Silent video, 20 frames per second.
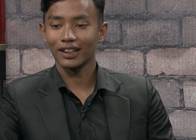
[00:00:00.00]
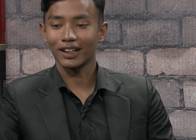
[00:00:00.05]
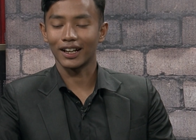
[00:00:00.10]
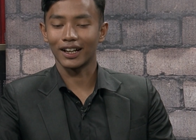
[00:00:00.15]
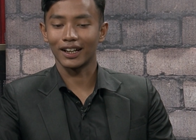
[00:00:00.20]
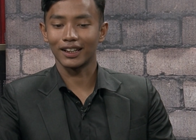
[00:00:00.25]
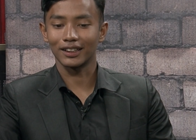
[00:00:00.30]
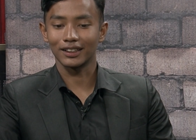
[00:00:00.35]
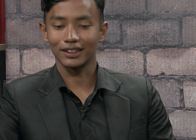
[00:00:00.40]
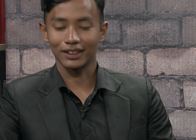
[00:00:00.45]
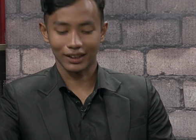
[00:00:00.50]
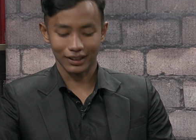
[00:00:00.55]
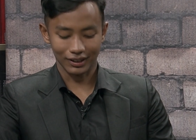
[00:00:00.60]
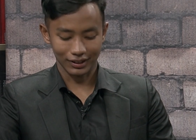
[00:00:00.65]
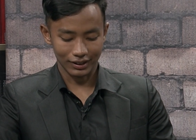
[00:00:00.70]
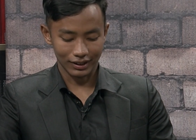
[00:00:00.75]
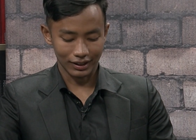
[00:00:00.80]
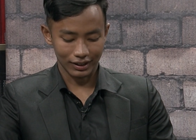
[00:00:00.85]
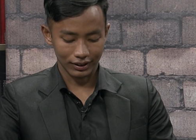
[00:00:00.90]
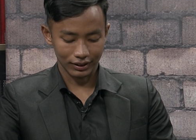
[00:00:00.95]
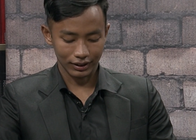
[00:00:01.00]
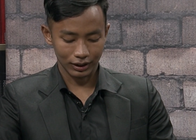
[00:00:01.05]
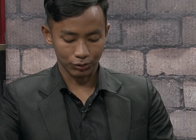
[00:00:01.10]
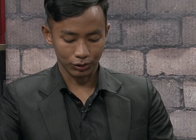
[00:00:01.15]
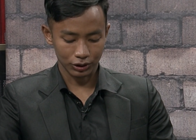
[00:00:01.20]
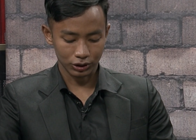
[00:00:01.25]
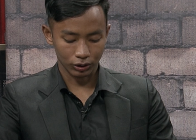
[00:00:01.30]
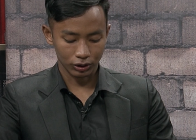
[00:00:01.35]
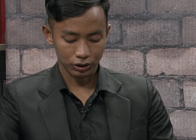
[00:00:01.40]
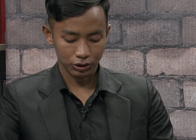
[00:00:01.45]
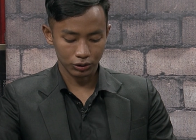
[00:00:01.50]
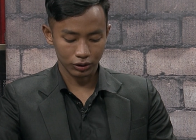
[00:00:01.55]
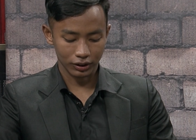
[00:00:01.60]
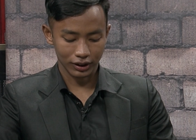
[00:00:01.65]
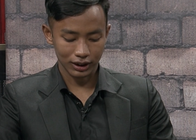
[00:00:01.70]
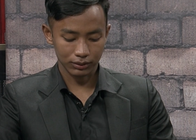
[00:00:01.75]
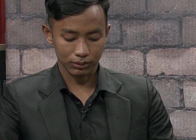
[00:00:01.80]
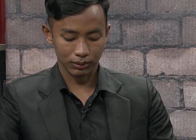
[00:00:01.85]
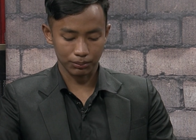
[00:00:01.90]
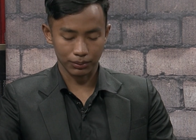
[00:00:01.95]
And yeah, it was also
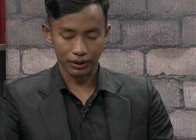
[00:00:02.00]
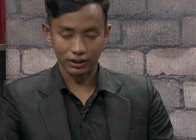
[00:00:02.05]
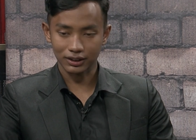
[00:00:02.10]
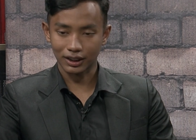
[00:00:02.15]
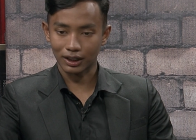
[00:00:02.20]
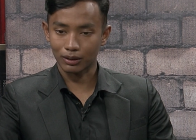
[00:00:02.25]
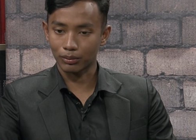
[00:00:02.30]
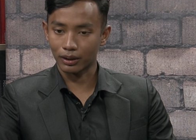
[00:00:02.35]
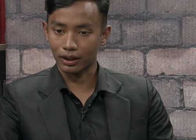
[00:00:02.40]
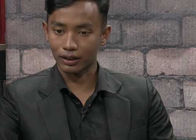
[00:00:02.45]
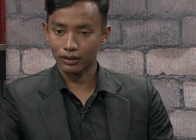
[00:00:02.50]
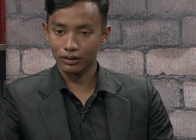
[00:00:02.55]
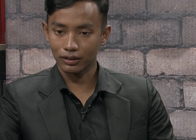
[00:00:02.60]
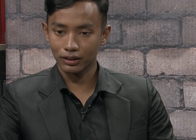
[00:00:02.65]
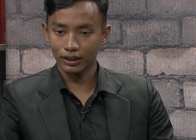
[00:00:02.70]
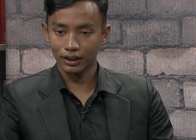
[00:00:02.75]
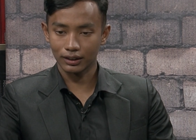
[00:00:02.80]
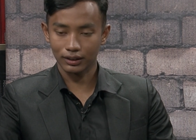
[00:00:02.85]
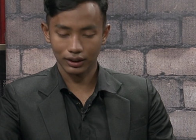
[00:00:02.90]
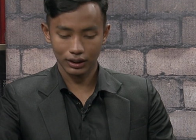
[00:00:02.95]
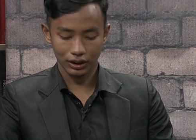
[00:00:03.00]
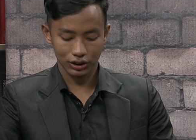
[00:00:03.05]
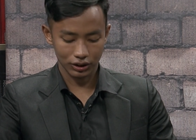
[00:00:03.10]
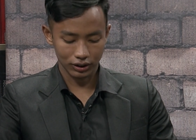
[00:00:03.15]
organized by Prasar Bharati and KHDC.